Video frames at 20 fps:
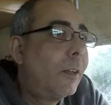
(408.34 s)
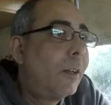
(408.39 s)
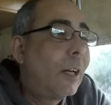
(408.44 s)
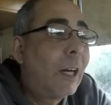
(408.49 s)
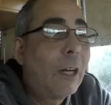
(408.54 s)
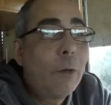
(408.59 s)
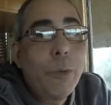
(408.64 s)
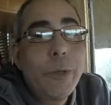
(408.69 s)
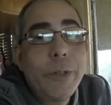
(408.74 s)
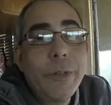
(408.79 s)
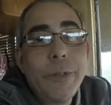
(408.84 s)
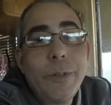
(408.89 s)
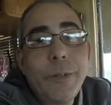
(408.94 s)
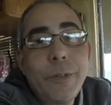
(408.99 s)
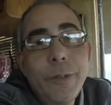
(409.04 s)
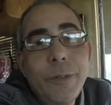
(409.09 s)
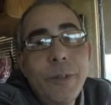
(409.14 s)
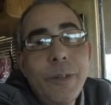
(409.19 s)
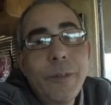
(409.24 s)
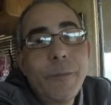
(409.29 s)
I wouldn't
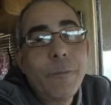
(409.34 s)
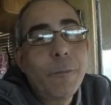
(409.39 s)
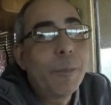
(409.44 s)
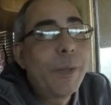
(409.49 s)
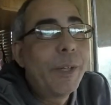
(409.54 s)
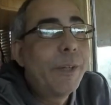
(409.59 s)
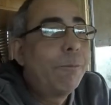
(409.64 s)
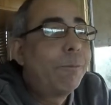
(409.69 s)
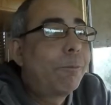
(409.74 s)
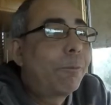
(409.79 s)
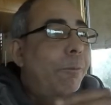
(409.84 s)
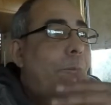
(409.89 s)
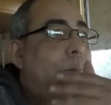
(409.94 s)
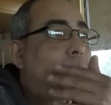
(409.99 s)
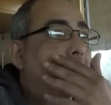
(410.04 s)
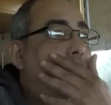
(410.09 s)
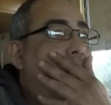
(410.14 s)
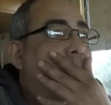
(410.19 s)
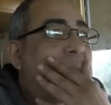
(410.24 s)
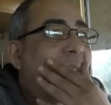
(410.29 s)
do it, but
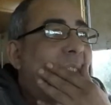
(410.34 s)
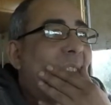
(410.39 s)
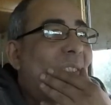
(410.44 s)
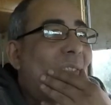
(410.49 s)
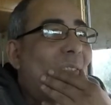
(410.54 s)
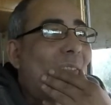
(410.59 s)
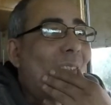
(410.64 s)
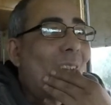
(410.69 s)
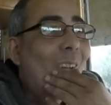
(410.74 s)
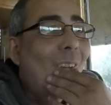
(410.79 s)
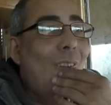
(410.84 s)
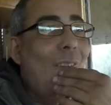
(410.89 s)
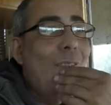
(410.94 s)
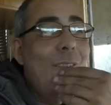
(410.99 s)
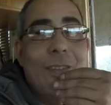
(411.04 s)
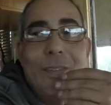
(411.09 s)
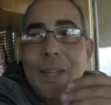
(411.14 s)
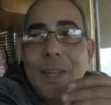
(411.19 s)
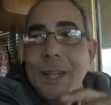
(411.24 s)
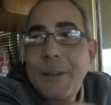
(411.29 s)
that's
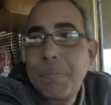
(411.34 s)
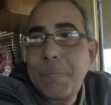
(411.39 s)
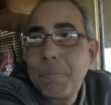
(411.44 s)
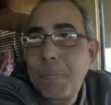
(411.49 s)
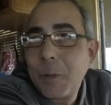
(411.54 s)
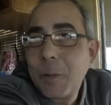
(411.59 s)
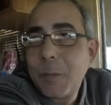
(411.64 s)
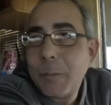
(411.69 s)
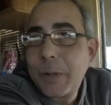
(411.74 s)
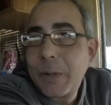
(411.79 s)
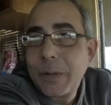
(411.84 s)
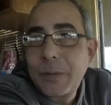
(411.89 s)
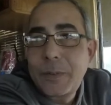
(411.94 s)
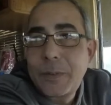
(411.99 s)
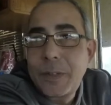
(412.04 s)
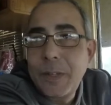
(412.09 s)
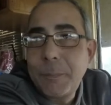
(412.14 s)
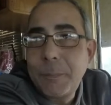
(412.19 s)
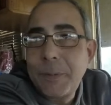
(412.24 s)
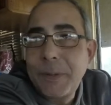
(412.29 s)
just them. But
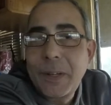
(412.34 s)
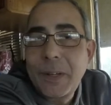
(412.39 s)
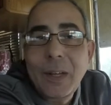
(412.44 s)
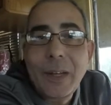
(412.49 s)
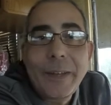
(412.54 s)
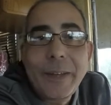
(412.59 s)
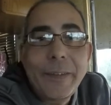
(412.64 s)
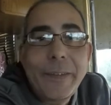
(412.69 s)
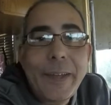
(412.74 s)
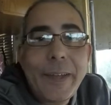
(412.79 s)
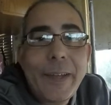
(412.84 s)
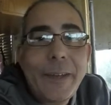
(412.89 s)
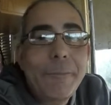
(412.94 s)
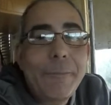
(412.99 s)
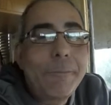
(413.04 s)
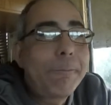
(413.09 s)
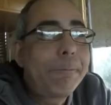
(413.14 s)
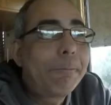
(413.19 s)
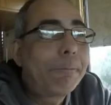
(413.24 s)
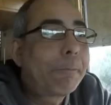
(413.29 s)
keep an eye on that,
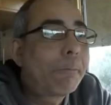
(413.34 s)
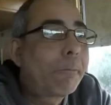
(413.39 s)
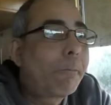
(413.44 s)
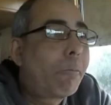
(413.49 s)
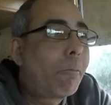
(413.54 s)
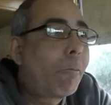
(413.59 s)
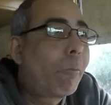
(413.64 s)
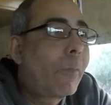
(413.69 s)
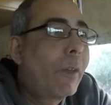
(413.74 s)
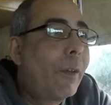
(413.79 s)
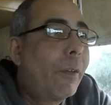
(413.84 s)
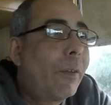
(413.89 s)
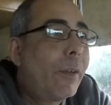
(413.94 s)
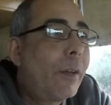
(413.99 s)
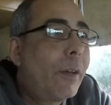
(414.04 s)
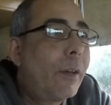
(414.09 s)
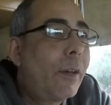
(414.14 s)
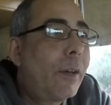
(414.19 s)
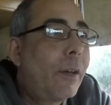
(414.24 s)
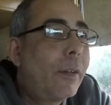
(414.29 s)
because
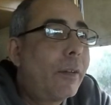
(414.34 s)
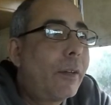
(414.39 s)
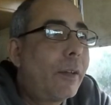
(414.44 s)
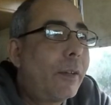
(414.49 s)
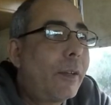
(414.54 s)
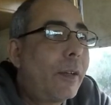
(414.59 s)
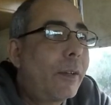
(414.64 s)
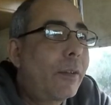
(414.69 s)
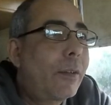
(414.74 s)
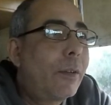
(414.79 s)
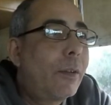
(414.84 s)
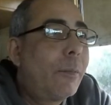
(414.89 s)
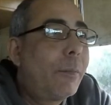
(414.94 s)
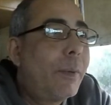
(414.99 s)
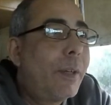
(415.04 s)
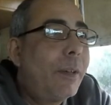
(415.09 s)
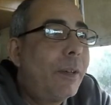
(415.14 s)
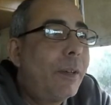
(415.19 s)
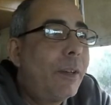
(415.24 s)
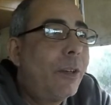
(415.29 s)
I think that's going to
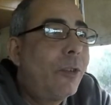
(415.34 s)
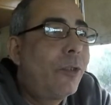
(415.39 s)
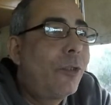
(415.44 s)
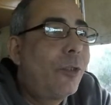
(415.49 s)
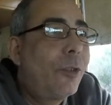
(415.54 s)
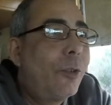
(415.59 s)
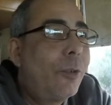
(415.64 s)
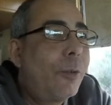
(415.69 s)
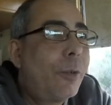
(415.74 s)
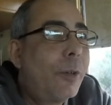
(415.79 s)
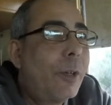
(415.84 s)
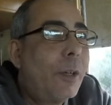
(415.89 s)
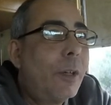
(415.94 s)
be an issue.